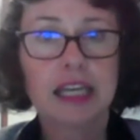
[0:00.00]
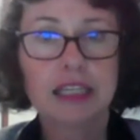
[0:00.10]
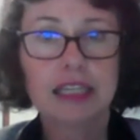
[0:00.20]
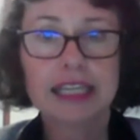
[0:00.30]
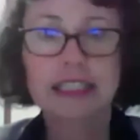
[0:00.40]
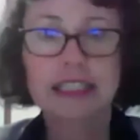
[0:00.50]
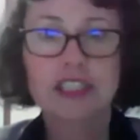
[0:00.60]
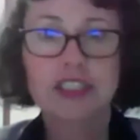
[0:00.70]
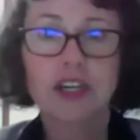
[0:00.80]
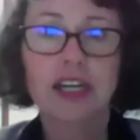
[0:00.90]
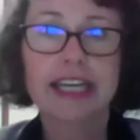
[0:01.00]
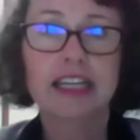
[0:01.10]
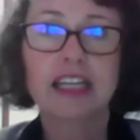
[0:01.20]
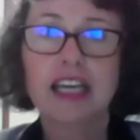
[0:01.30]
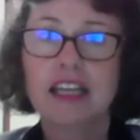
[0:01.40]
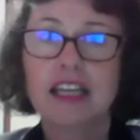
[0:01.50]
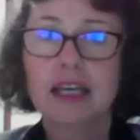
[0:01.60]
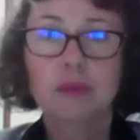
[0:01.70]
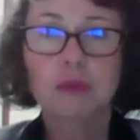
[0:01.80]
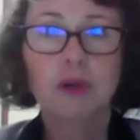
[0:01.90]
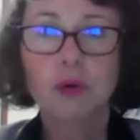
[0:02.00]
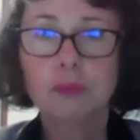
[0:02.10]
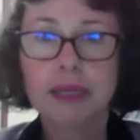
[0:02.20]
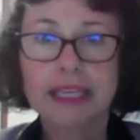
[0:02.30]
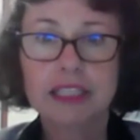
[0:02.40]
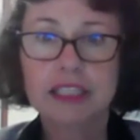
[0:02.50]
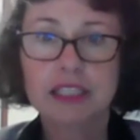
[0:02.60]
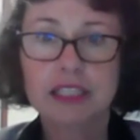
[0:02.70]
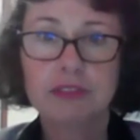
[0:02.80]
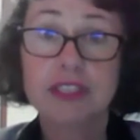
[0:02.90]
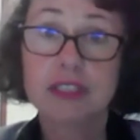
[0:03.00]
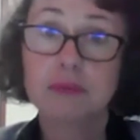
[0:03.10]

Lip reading: cleaning the diet, that will all make a difference.